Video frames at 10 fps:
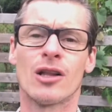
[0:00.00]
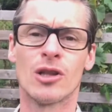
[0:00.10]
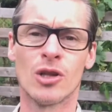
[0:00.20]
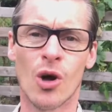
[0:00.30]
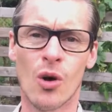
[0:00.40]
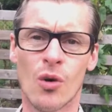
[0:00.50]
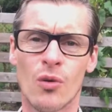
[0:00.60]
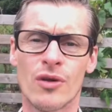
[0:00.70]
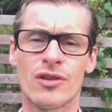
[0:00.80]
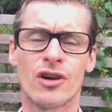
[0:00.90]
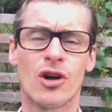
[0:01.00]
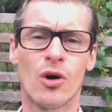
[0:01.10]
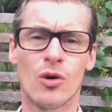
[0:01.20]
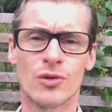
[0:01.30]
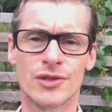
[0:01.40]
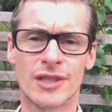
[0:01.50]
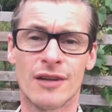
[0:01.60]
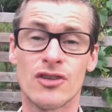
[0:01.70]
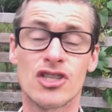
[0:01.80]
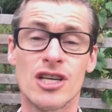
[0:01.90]
low with your goals. And
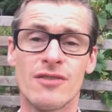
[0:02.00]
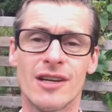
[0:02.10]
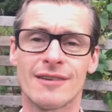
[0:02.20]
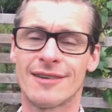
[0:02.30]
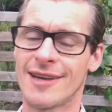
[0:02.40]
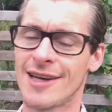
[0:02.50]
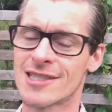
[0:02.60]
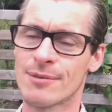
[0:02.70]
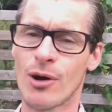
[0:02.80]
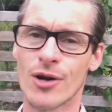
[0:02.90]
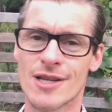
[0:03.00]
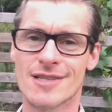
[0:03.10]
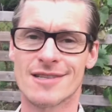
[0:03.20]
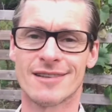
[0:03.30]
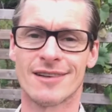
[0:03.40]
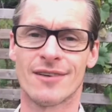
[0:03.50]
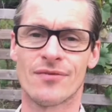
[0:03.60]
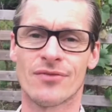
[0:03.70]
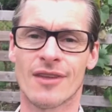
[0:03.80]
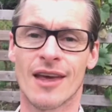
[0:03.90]
if you achieve it, it's a bonus.
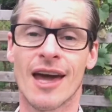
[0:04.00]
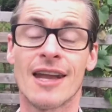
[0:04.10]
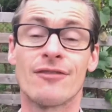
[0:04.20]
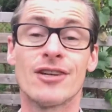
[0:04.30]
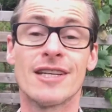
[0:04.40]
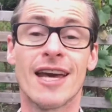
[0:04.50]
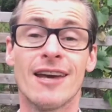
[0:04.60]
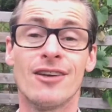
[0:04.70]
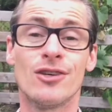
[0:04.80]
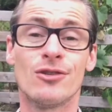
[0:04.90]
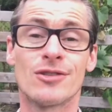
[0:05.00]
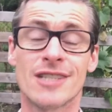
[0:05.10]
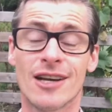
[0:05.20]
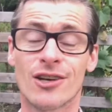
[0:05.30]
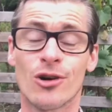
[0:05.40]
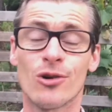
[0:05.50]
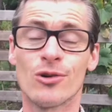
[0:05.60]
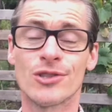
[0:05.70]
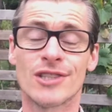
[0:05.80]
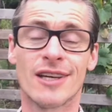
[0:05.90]
And every day you set
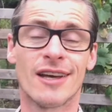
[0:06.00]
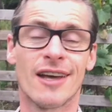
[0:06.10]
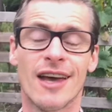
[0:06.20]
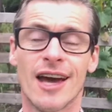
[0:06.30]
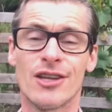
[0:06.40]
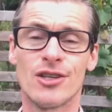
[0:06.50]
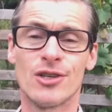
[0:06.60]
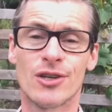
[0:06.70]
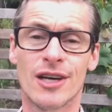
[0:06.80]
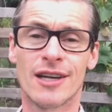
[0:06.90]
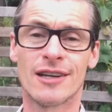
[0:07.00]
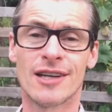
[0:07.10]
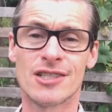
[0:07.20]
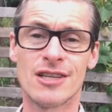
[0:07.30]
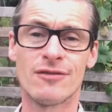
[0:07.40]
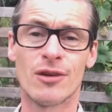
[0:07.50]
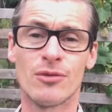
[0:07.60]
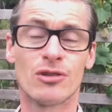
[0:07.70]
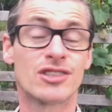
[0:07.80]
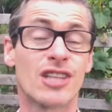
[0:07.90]
goals and you can achieve them,
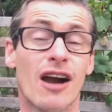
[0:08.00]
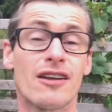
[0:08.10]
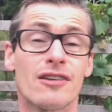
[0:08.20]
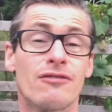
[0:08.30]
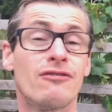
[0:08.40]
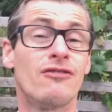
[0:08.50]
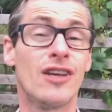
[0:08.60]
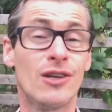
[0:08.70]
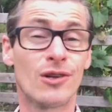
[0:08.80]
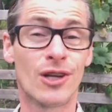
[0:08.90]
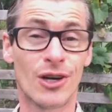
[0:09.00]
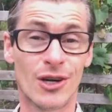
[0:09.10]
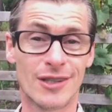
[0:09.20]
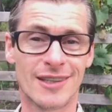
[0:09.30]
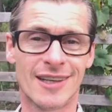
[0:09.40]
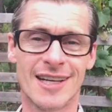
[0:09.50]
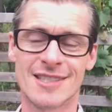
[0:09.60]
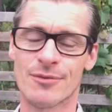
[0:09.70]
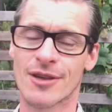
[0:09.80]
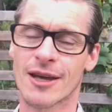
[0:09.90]
you'll start to feel good. And that's
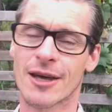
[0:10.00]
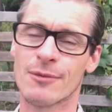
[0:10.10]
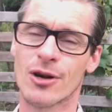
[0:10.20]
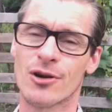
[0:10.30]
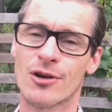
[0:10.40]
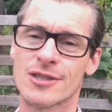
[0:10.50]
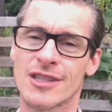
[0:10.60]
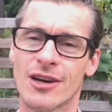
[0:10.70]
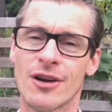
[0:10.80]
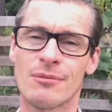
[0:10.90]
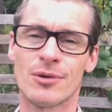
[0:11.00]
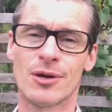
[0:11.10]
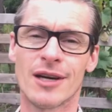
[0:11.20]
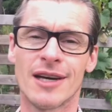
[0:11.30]
something I came across in a great book